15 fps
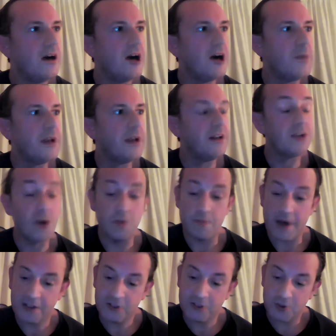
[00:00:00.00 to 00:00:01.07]
I mean, going
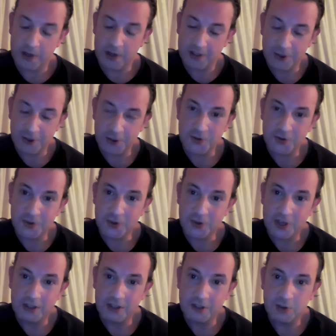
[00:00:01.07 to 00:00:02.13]
back to when those those
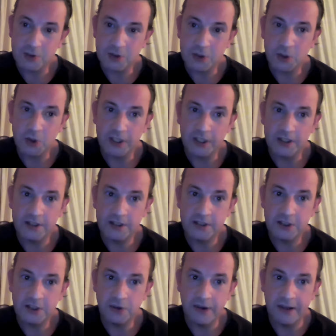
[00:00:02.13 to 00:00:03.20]
elders were calling
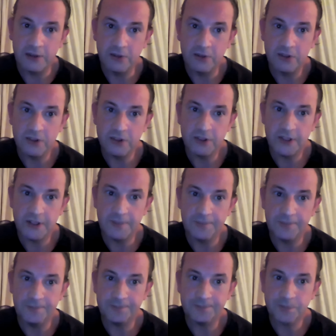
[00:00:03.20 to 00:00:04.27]
around
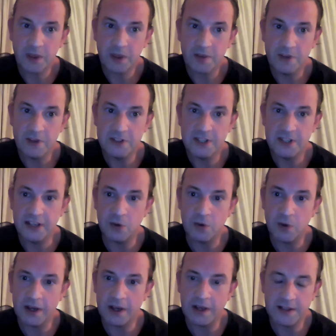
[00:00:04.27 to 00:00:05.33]
um, and visiting
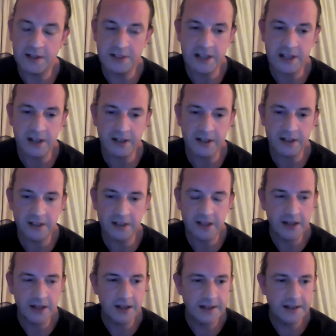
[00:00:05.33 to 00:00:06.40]
as a young
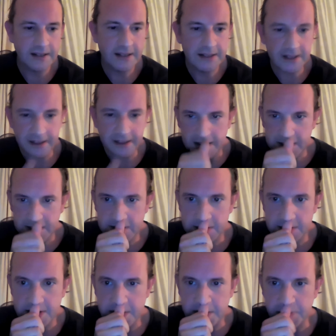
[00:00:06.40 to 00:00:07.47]
kid, I guess at
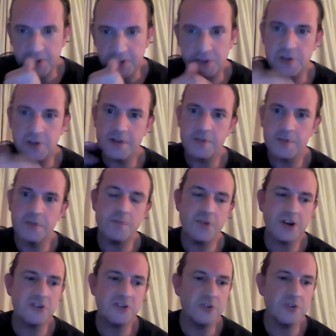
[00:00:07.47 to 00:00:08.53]
the time, because the, the, the
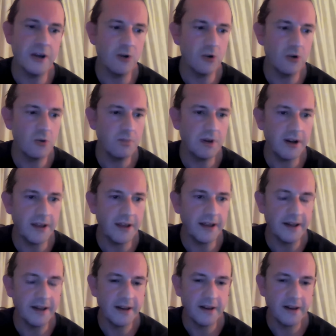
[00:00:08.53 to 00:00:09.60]
pressure they were applying,
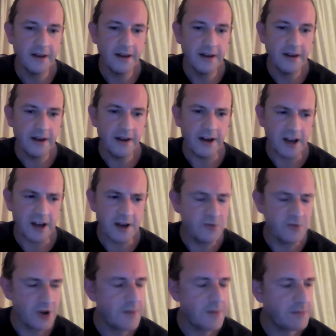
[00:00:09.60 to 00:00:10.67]
I, I
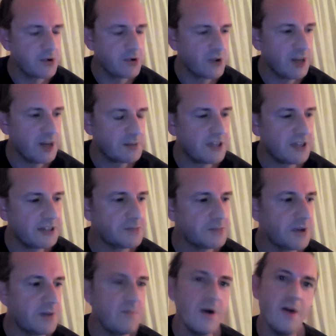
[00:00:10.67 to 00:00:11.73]
remember really upsetting
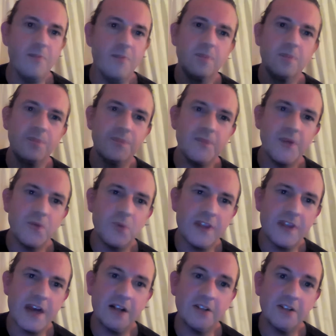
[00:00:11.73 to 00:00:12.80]
my mum. That with
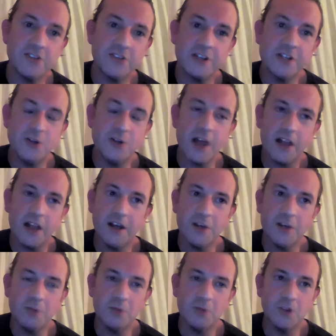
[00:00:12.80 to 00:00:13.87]
the elders, I knew that
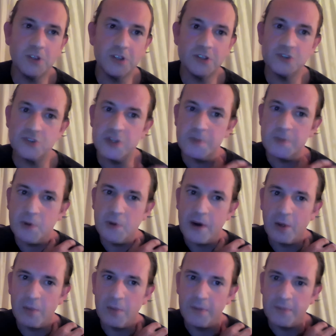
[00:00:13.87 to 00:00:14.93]
line would work extremely
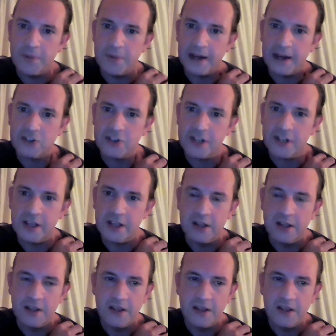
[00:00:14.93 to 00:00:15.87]
well, but but actually,